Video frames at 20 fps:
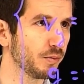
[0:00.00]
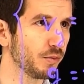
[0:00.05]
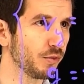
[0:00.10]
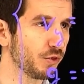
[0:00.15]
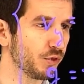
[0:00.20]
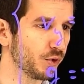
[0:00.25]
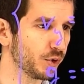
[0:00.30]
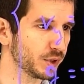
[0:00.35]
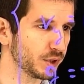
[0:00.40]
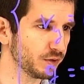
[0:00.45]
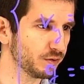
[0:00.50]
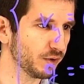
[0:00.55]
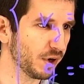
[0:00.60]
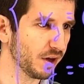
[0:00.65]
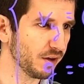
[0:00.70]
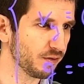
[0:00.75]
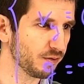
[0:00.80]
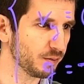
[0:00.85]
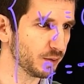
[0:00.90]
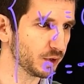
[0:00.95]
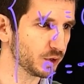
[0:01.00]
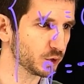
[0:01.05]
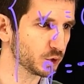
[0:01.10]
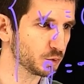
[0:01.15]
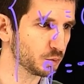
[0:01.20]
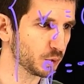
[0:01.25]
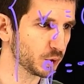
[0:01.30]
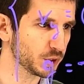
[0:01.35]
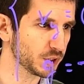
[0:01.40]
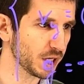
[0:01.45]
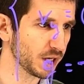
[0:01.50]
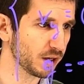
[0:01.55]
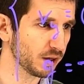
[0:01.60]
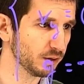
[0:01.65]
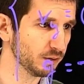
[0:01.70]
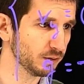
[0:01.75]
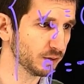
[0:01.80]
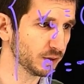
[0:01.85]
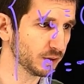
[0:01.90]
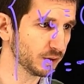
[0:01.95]
35 meters per
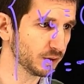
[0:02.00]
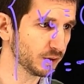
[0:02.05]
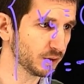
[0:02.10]
second.